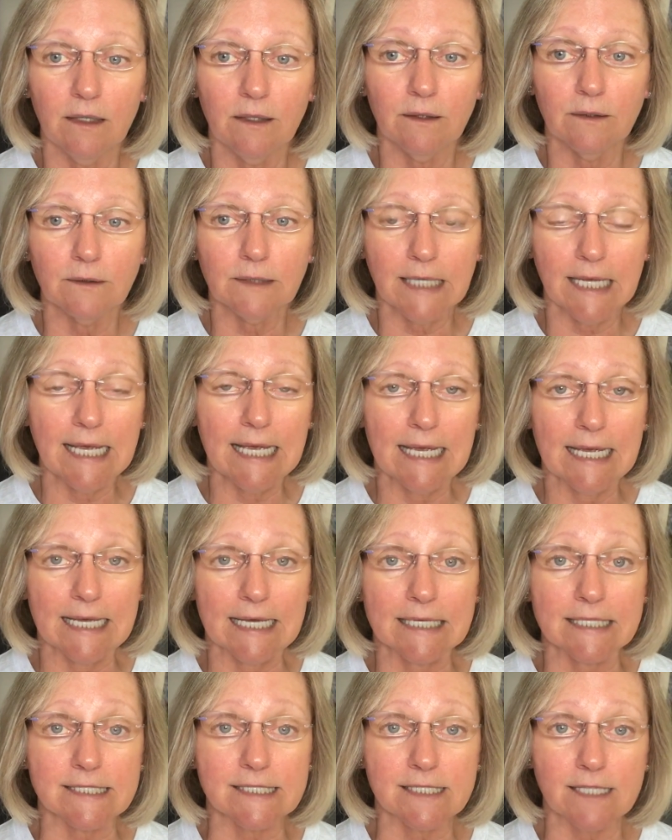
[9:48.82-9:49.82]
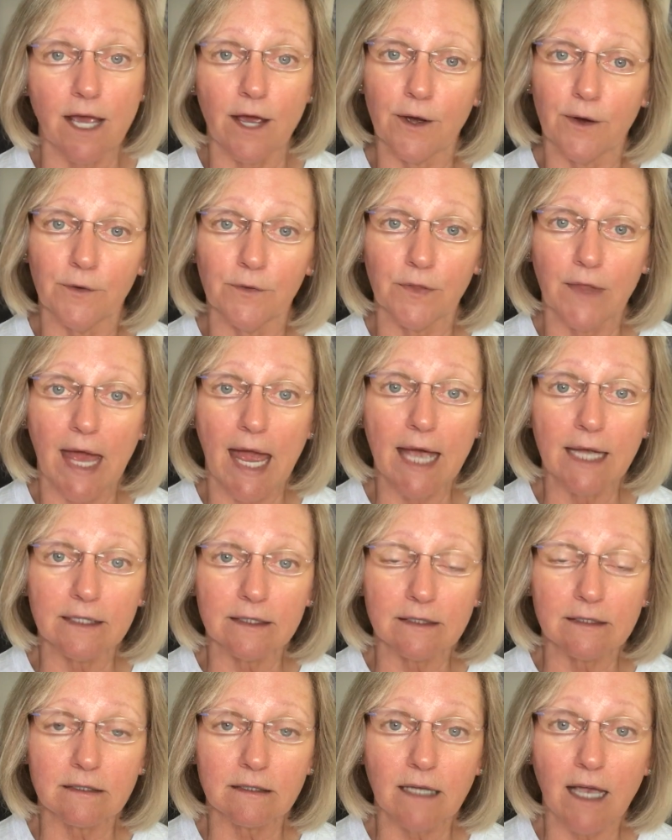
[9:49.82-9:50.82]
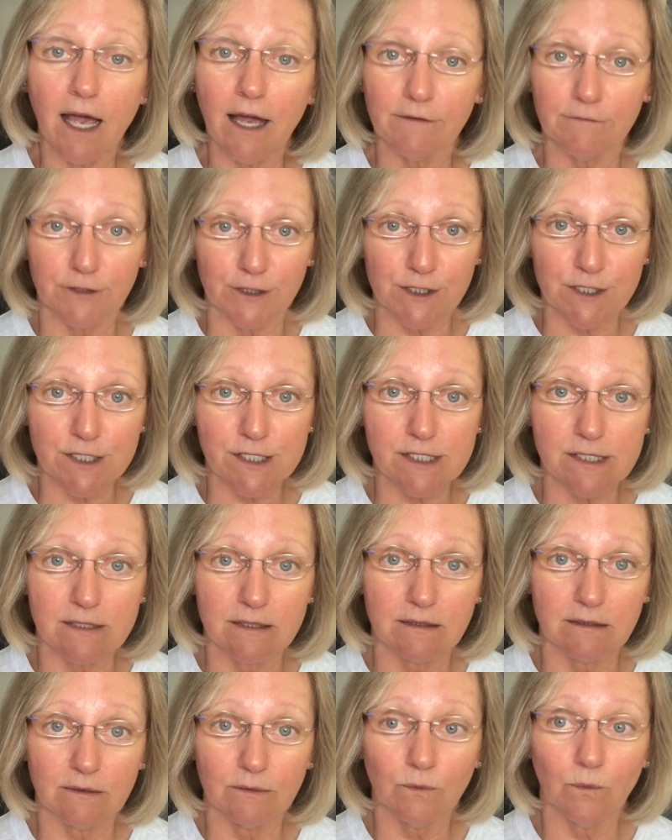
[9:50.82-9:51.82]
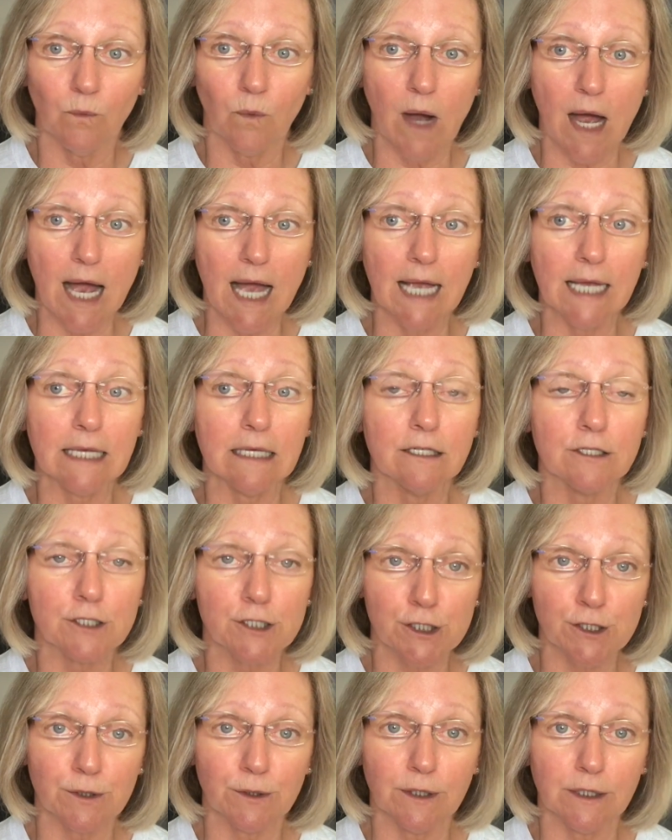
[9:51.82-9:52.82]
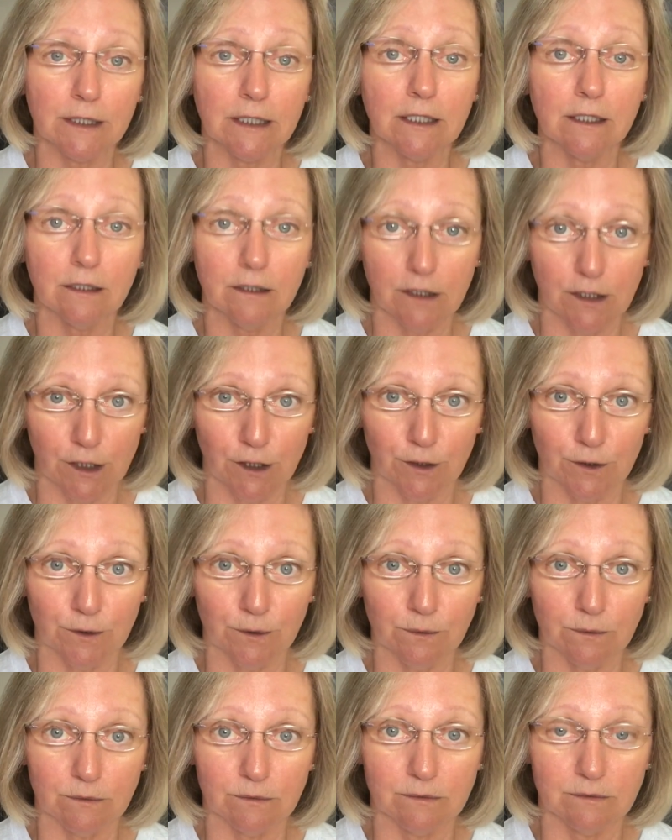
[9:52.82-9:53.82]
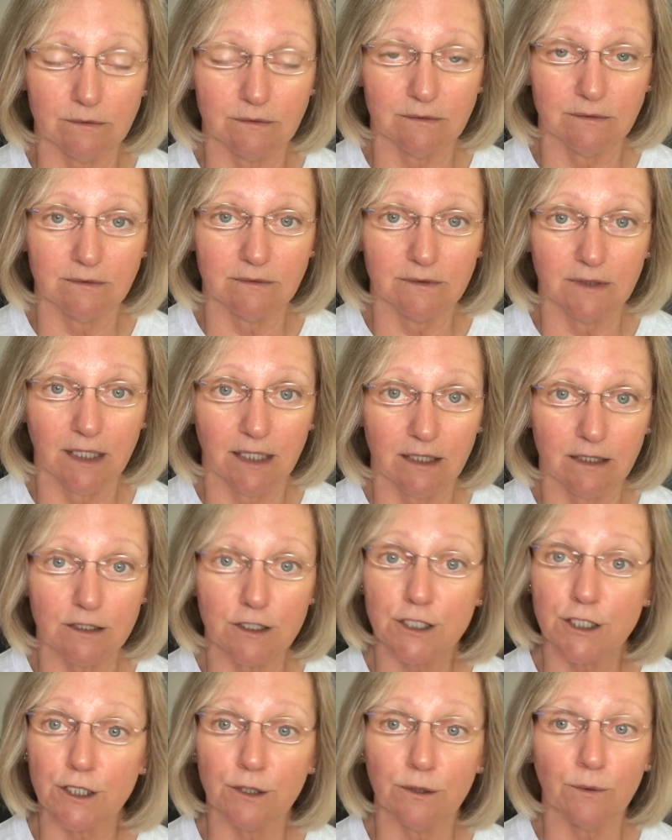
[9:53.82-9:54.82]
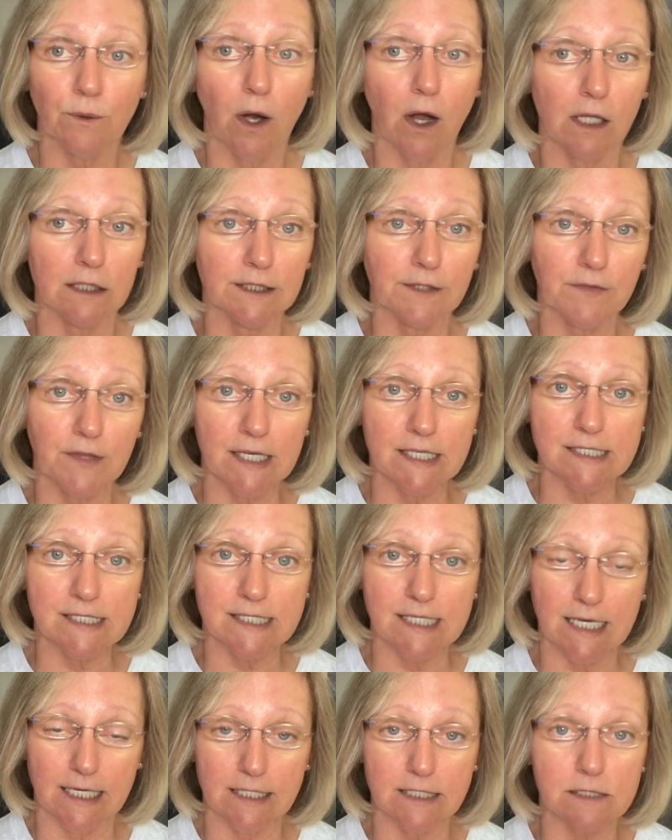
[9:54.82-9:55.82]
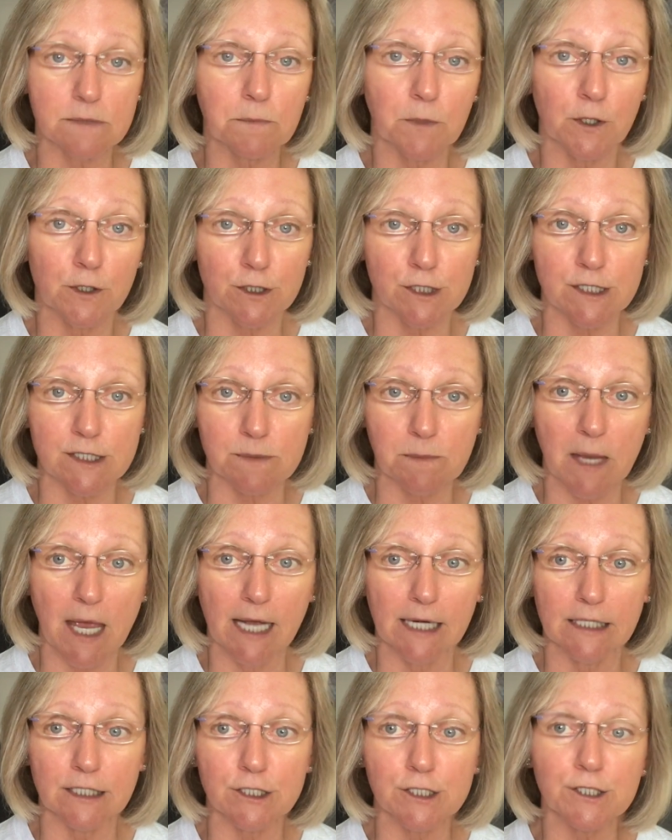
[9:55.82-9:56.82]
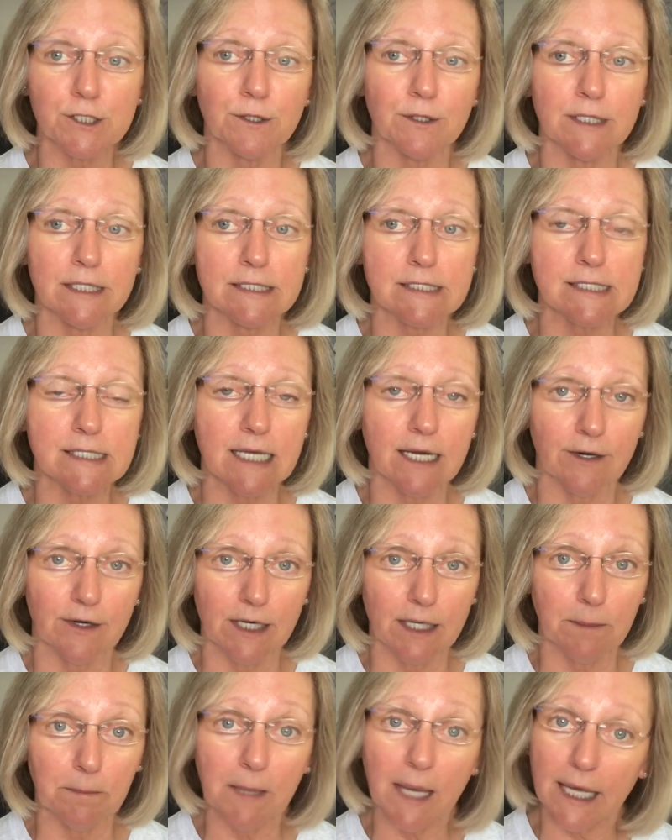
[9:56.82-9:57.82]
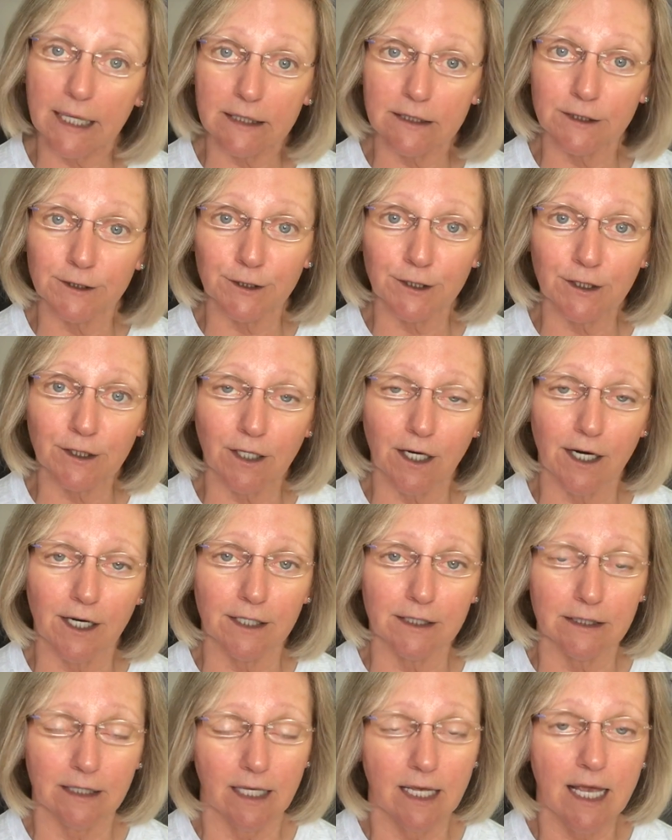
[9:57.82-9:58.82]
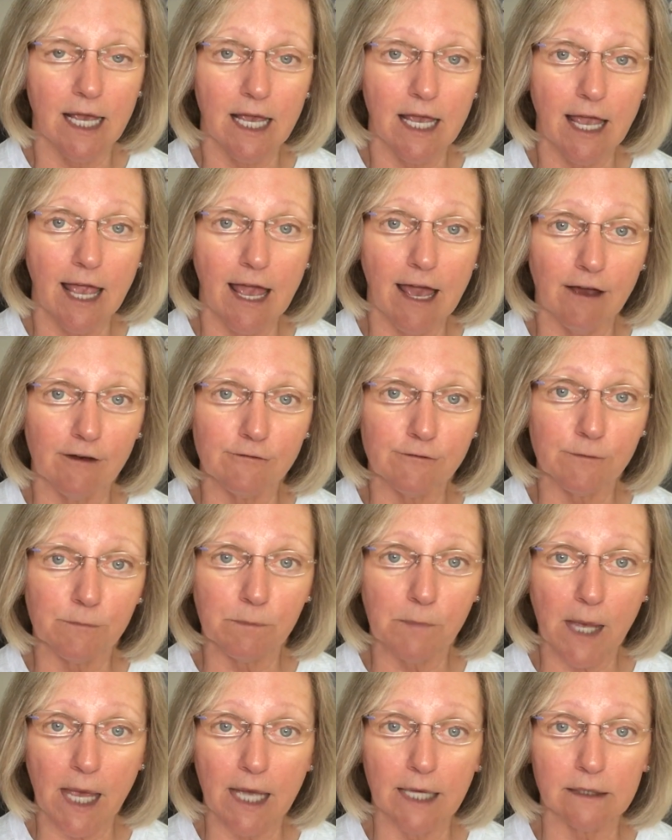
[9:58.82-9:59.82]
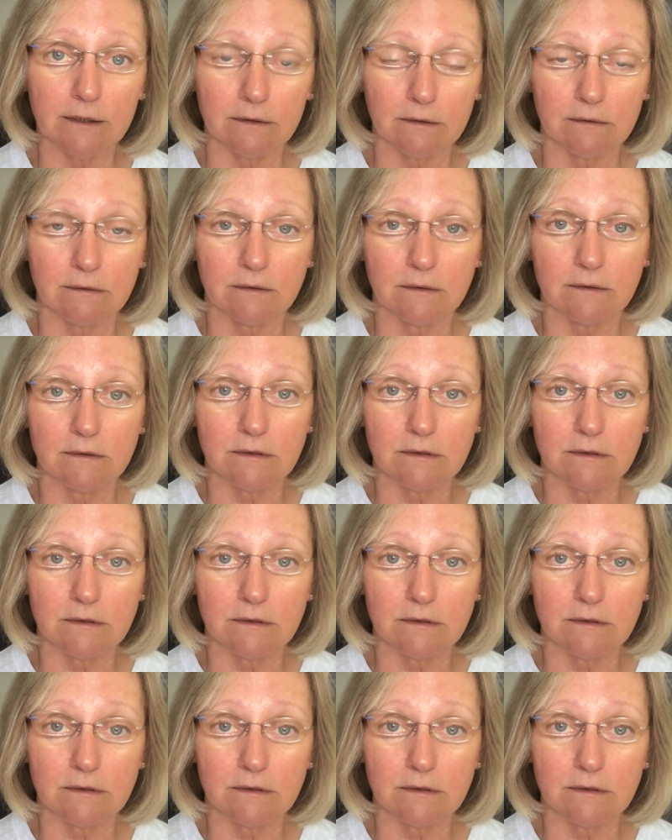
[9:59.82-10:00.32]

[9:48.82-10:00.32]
Okay, so that covers why should you do all of these things. Purchase pet insurance, carry a pet alert card, have pet